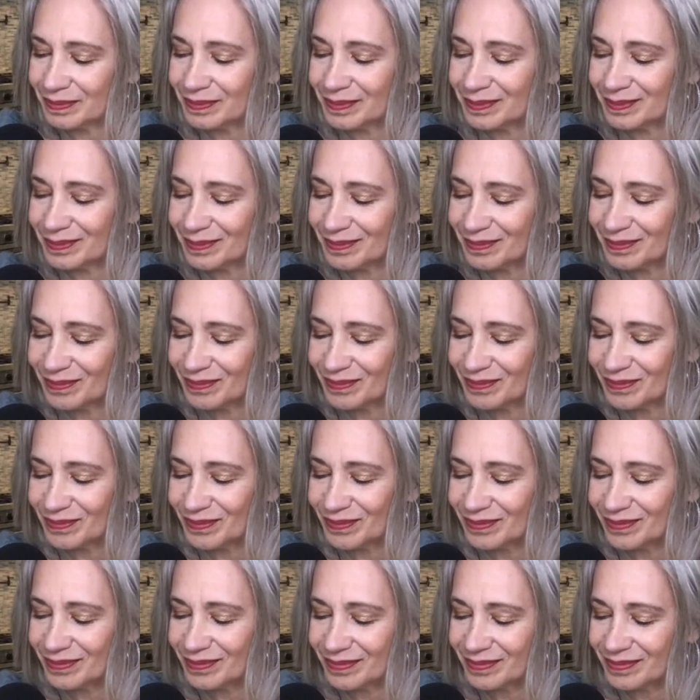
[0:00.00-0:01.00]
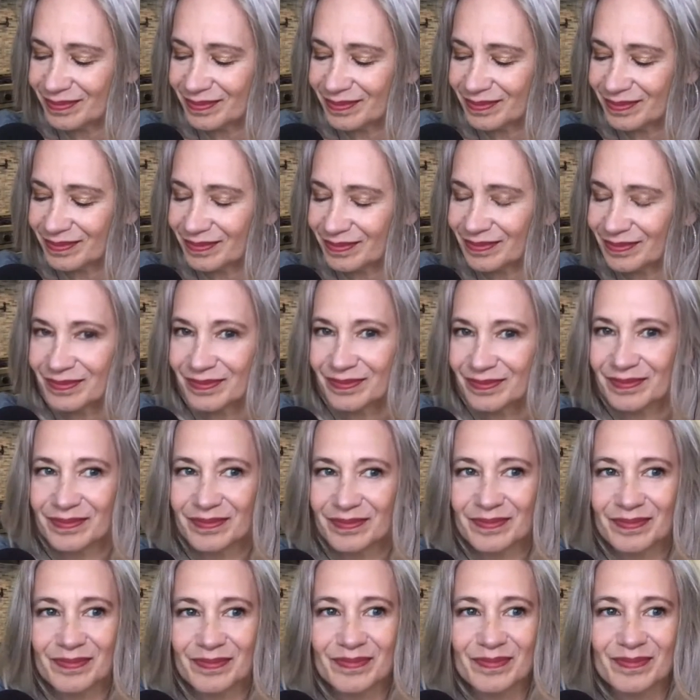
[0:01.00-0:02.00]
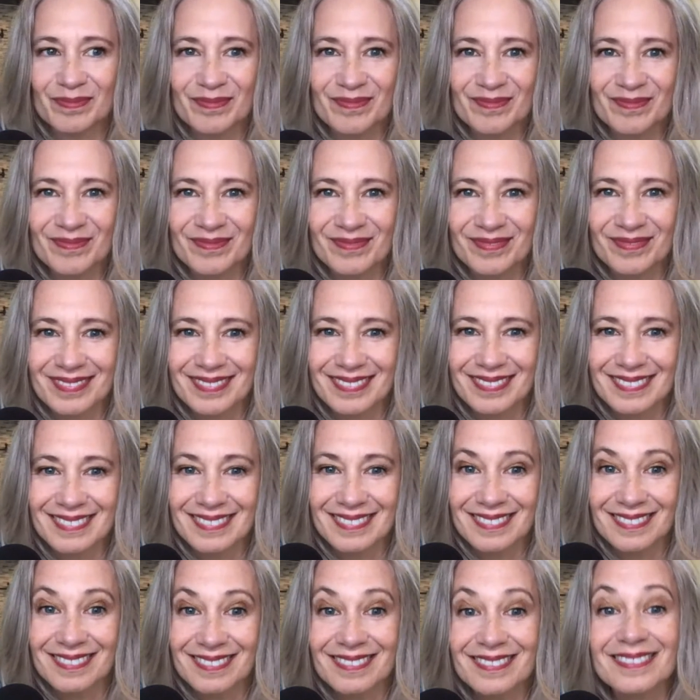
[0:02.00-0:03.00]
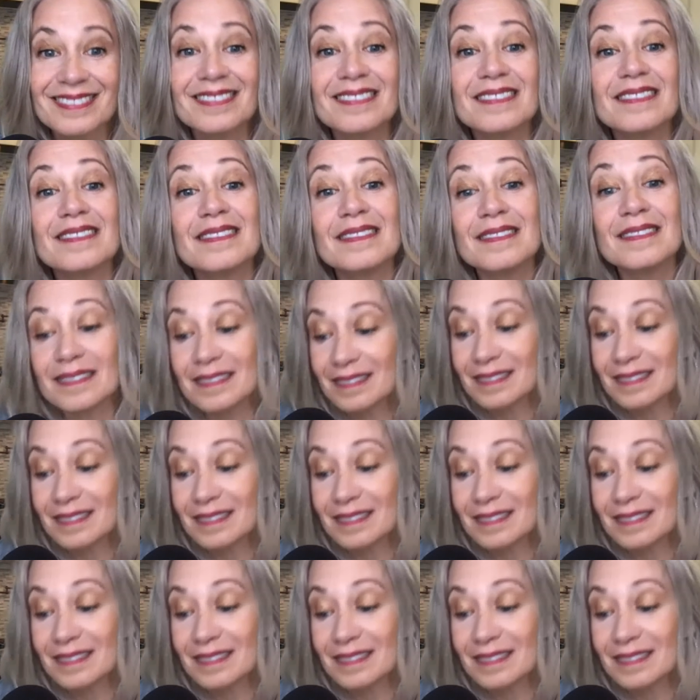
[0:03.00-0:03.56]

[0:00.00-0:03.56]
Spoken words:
The person shown says nothing.